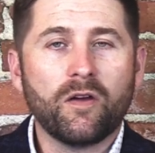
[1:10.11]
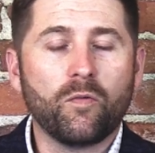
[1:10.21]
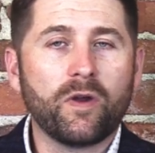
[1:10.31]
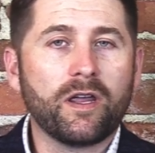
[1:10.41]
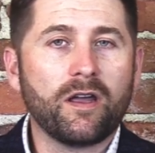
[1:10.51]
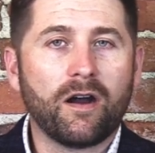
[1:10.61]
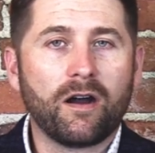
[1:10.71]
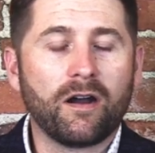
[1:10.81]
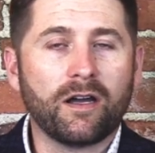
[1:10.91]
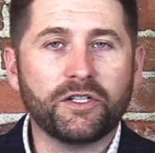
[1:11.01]
We
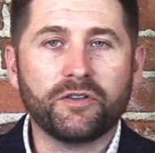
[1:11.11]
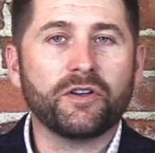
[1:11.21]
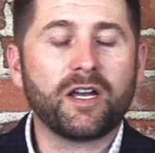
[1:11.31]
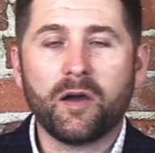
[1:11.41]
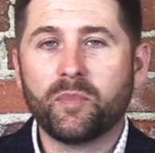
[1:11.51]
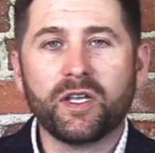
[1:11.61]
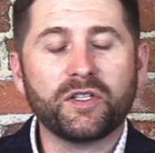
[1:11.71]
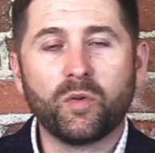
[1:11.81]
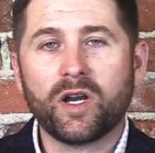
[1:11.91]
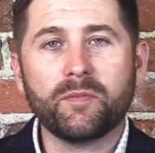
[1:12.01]
are a junior company,
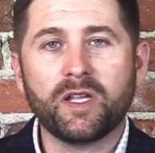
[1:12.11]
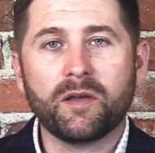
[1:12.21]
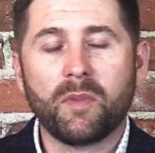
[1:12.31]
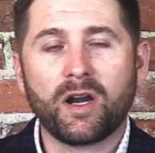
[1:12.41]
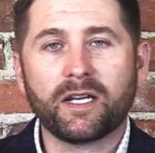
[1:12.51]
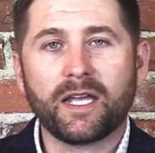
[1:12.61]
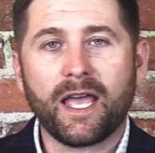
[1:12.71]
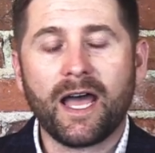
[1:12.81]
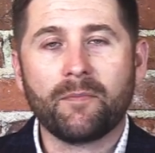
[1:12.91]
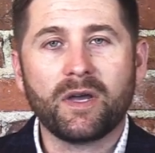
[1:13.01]
20 million market
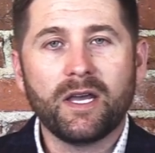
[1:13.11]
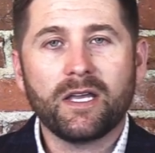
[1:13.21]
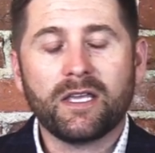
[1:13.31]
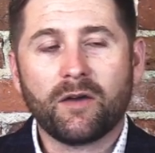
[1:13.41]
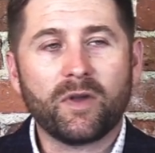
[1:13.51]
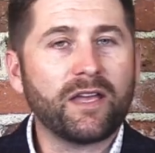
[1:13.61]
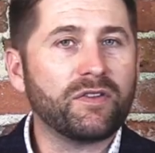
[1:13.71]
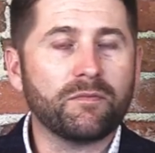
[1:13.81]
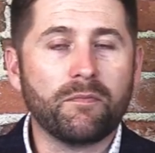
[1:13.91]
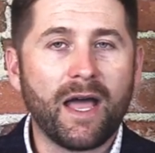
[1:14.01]
cap, yet we
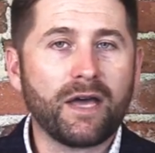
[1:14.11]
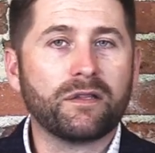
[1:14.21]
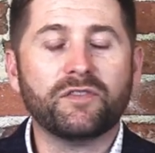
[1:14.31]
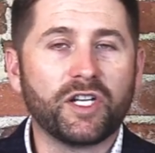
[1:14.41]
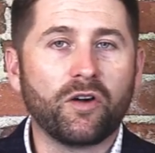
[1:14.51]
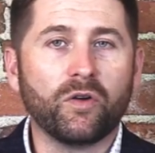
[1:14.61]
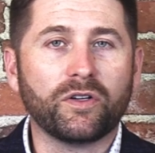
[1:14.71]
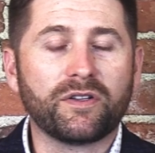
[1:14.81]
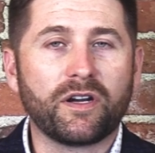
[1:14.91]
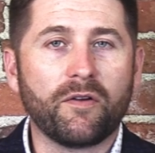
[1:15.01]
have some massive
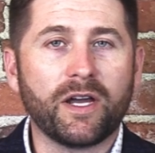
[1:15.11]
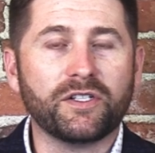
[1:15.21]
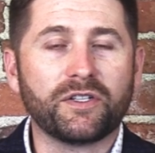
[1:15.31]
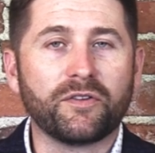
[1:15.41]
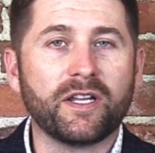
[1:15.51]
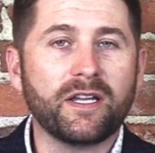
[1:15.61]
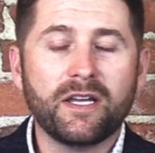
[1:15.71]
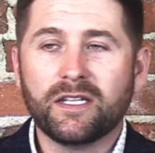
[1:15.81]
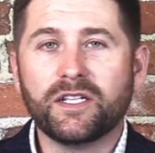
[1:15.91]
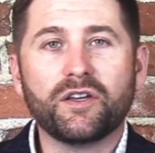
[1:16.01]
shareholders in our registry,
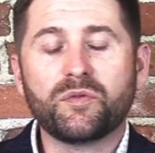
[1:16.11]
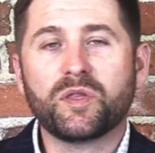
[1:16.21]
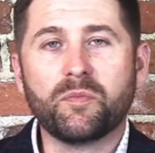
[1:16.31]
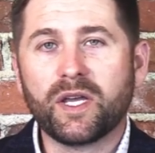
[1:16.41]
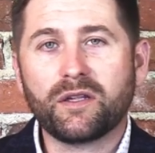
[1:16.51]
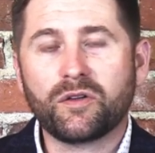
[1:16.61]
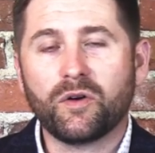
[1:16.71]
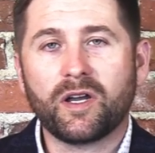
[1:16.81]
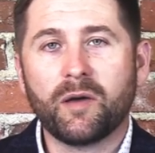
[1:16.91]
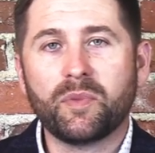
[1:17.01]
deals with the biggest
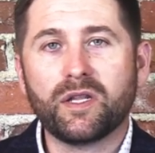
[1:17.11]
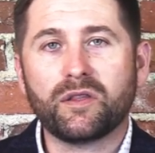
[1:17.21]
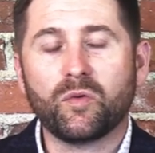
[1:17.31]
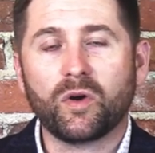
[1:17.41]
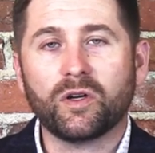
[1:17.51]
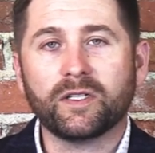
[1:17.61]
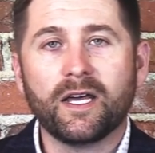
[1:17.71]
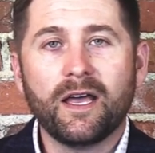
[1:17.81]
gold companies in the world,